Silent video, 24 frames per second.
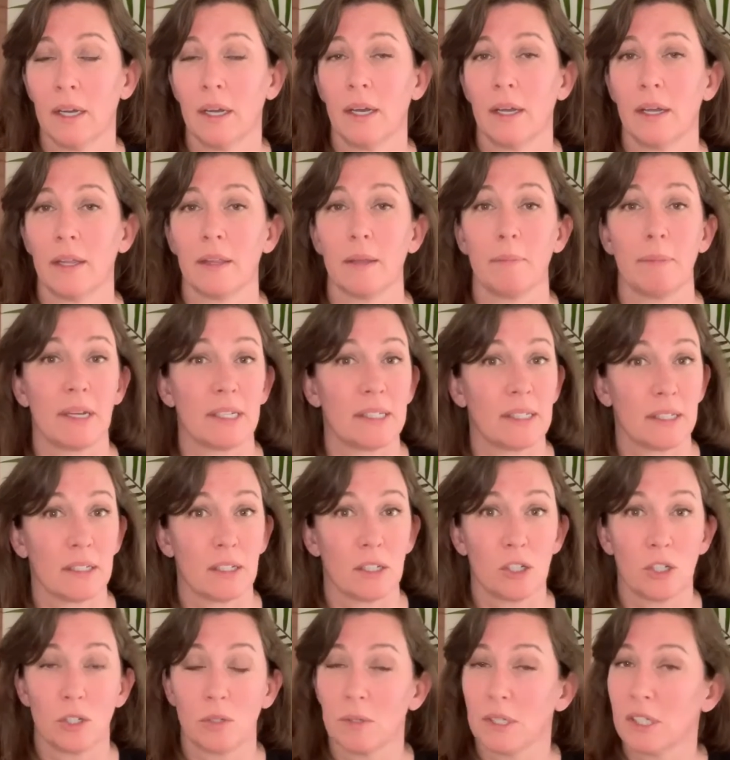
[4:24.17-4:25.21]
The best thing
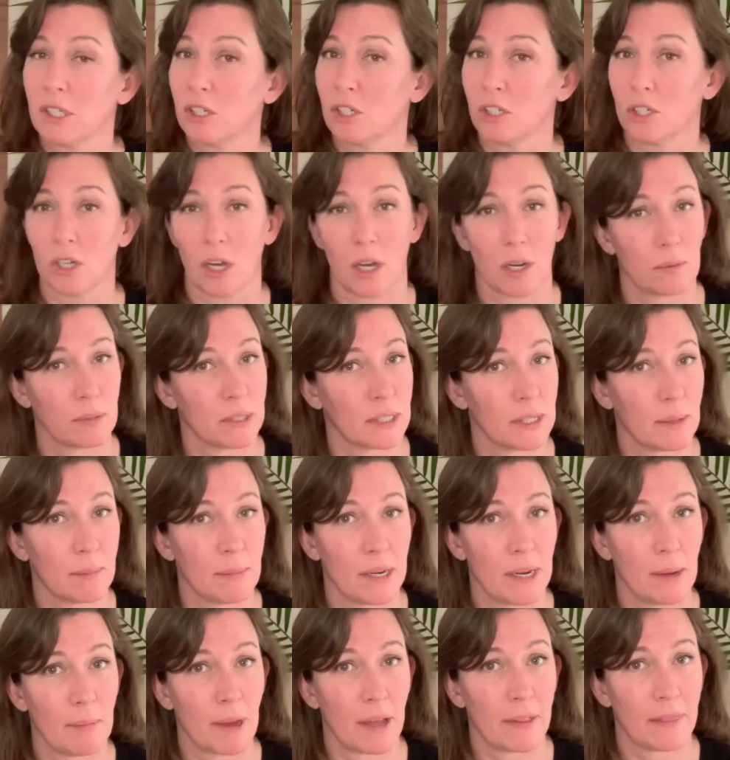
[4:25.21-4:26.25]
to do is to talk with
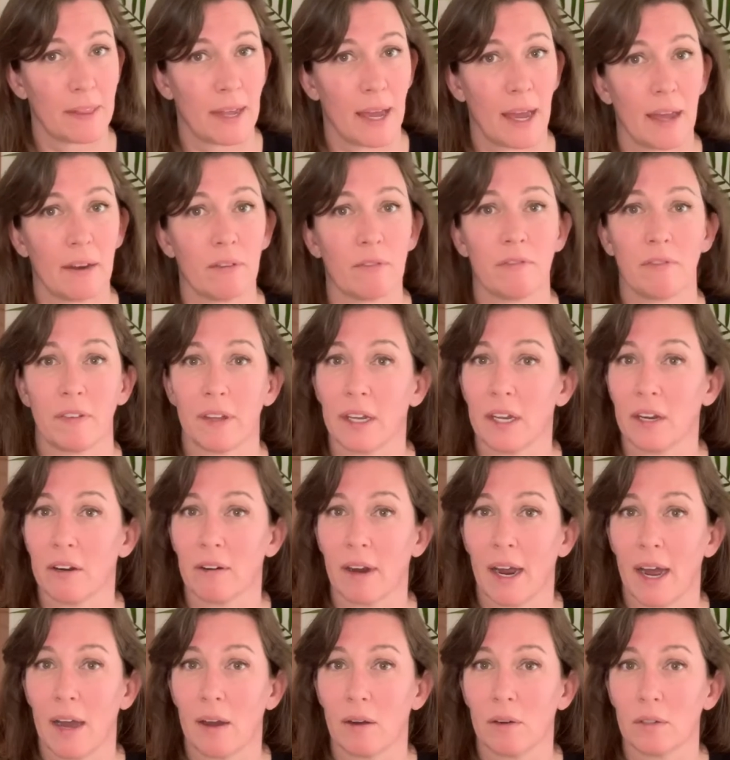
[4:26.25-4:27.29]
somebody about that, figure
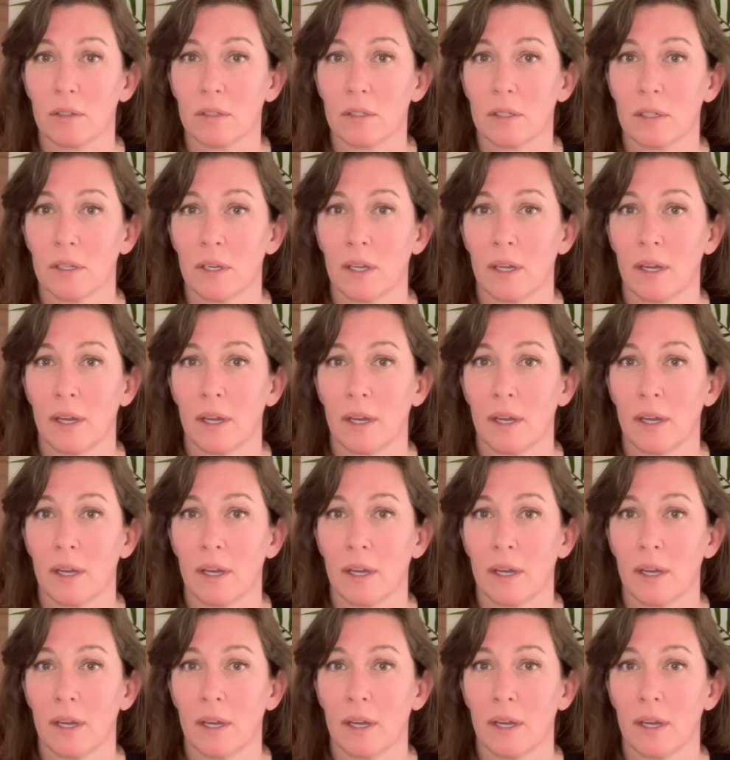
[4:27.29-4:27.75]
out,